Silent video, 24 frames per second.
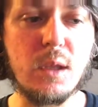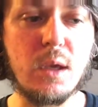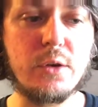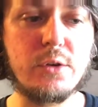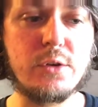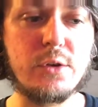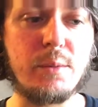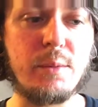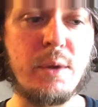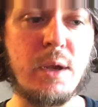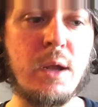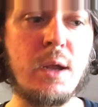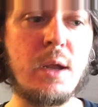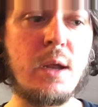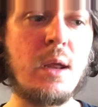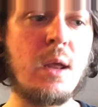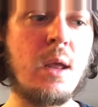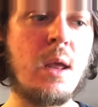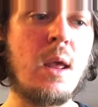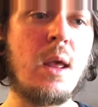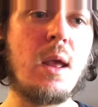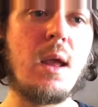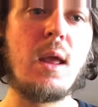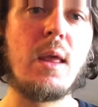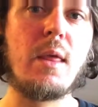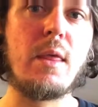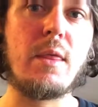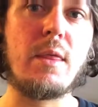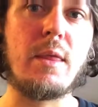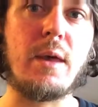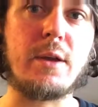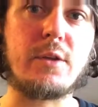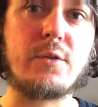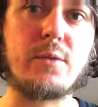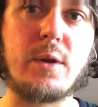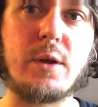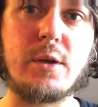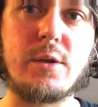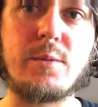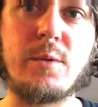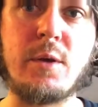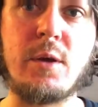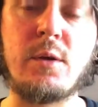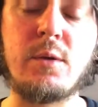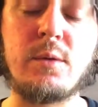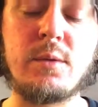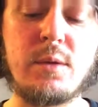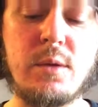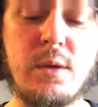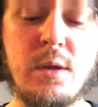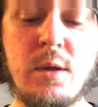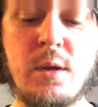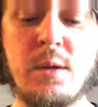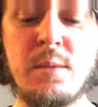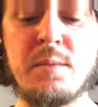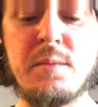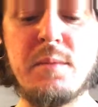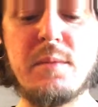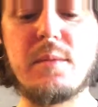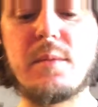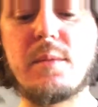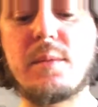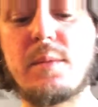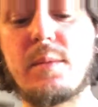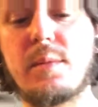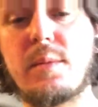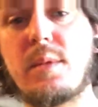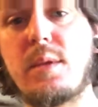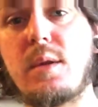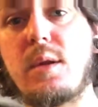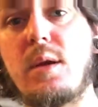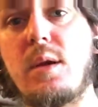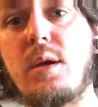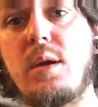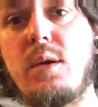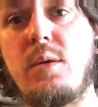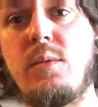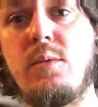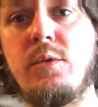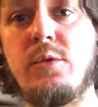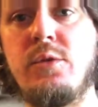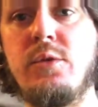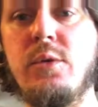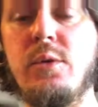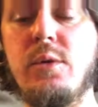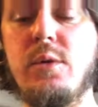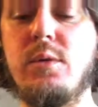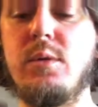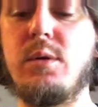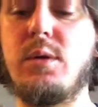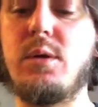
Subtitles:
to me, that's what I smell. We'll do